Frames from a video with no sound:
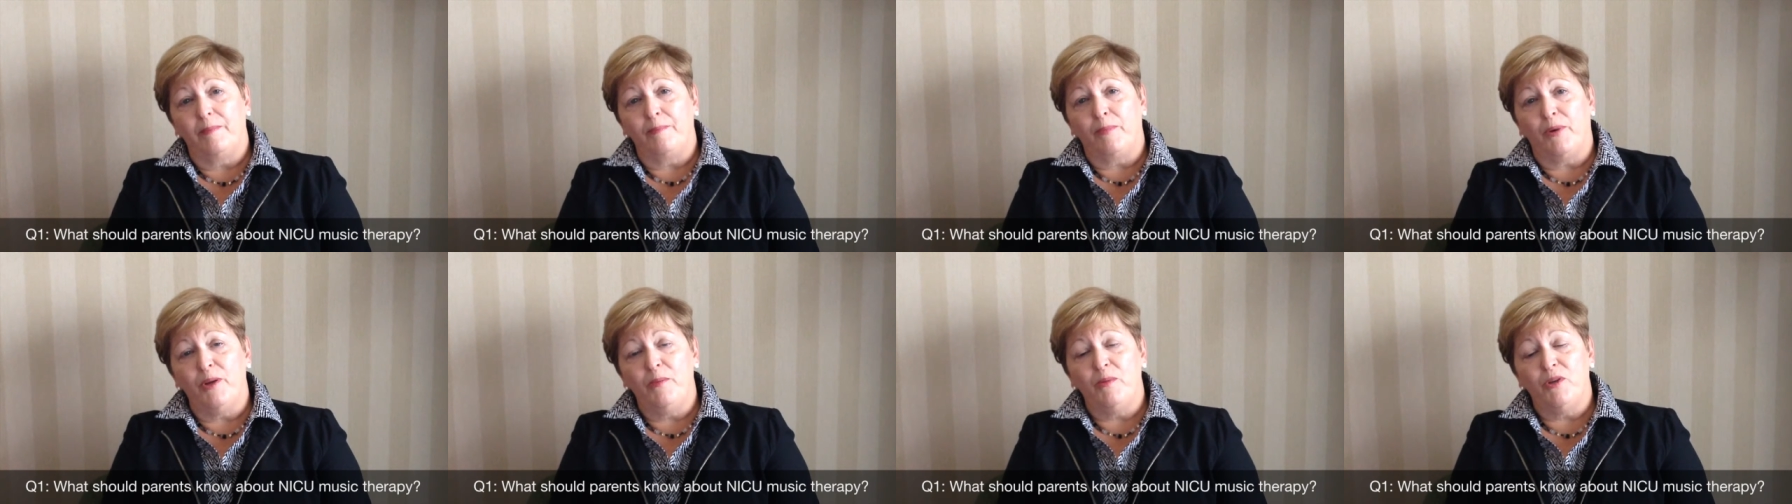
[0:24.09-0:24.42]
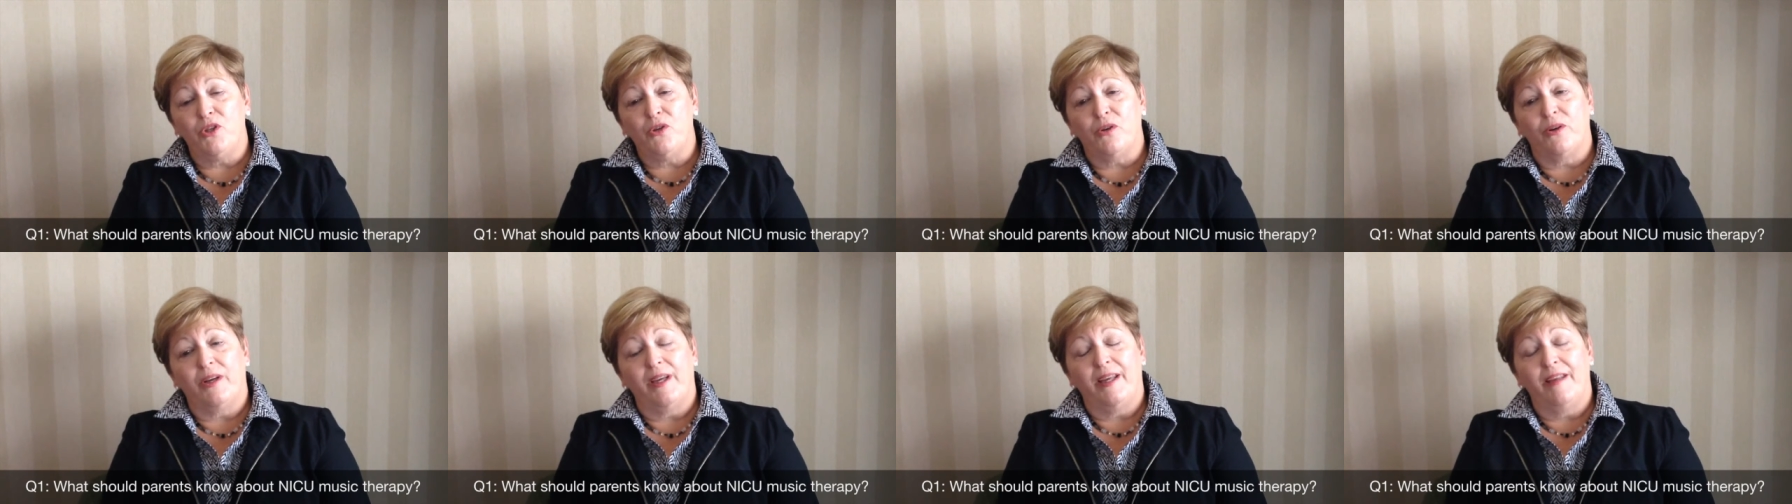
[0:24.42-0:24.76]

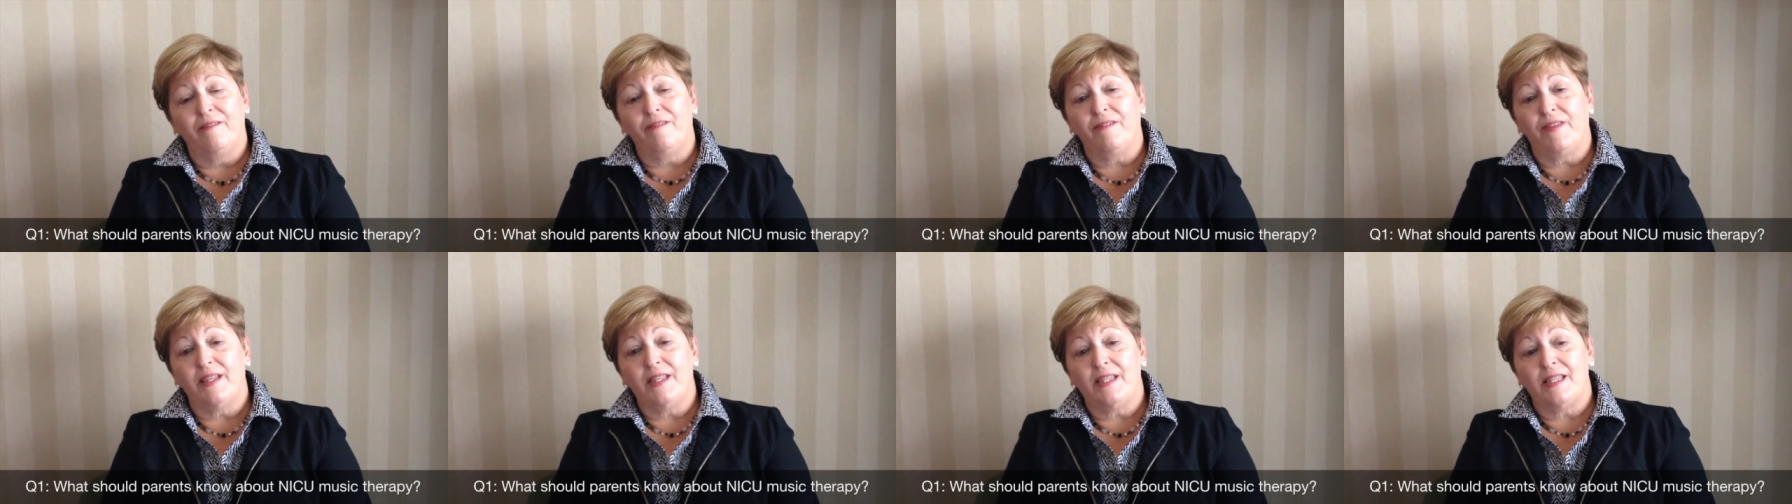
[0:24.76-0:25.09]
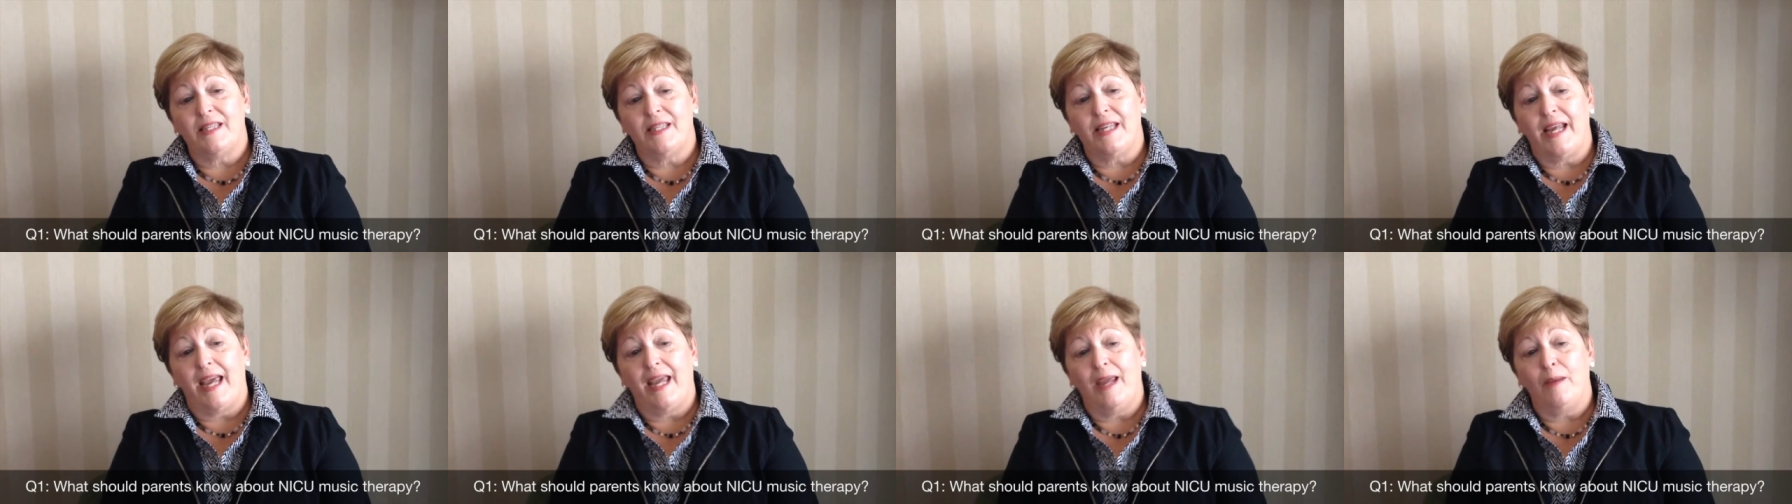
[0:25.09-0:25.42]
premature infant
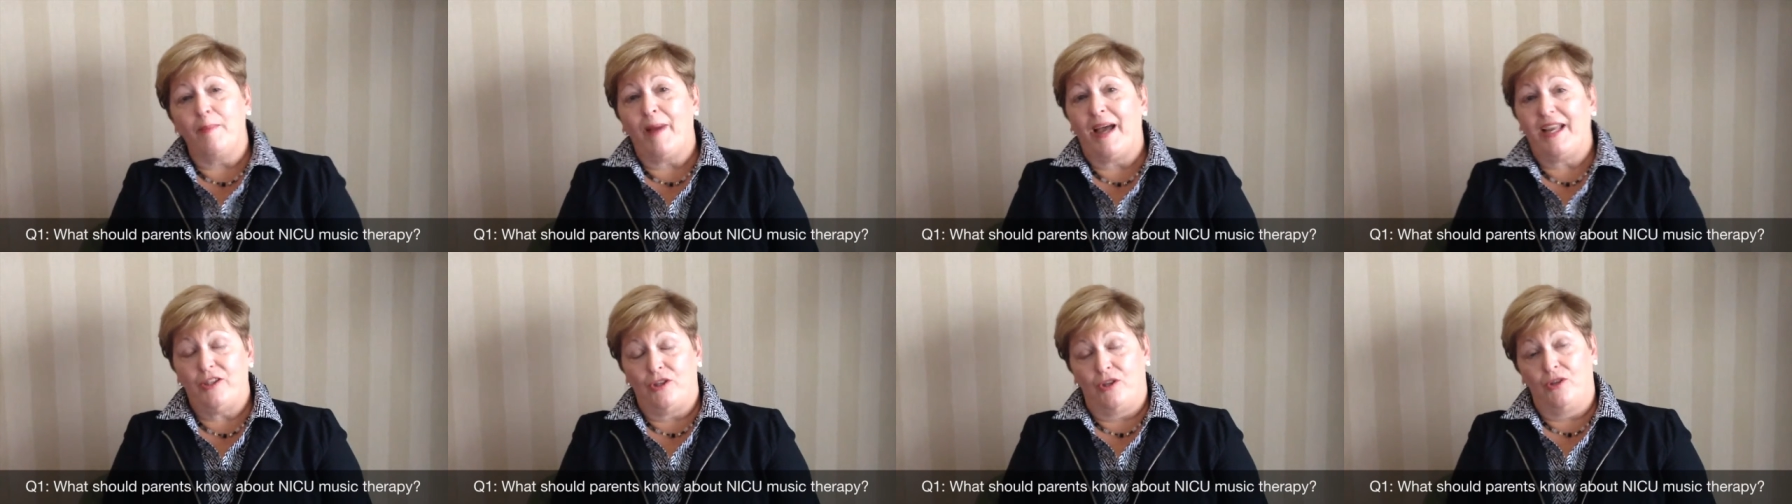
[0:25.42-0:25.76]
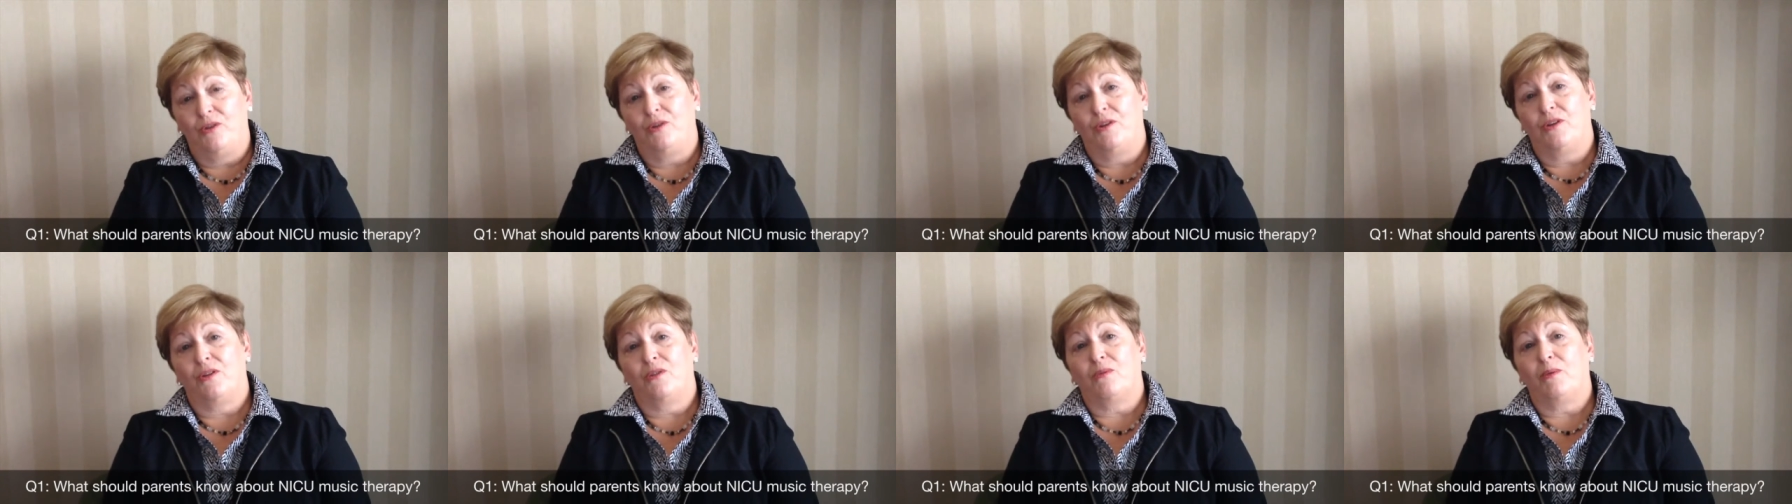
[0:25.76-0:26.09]
stay by
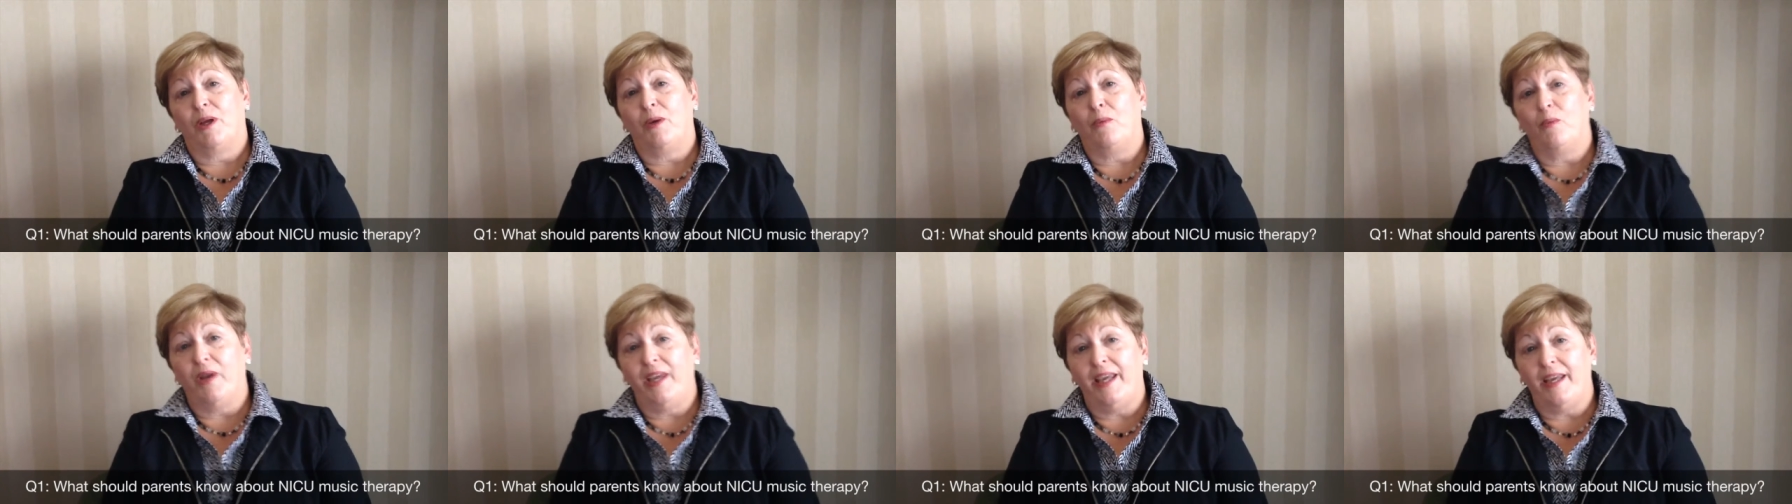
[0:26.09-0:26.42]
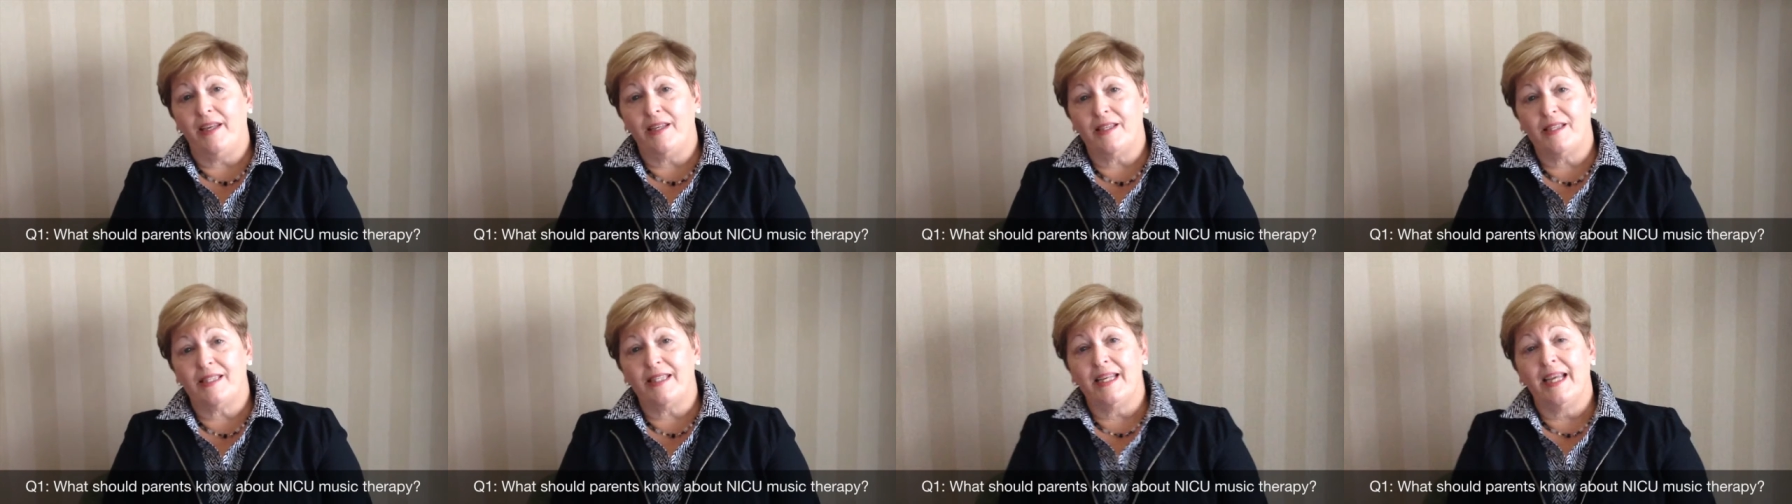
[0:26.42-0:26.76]
two to three
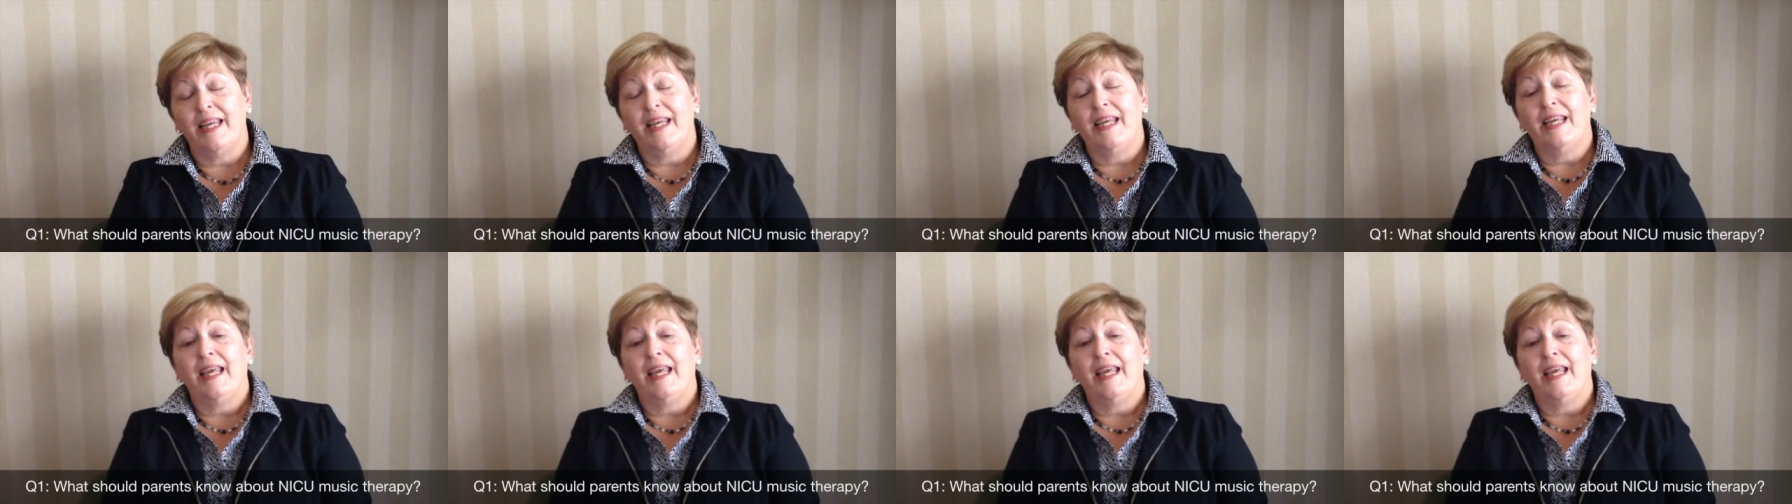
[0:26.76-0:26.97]
weeks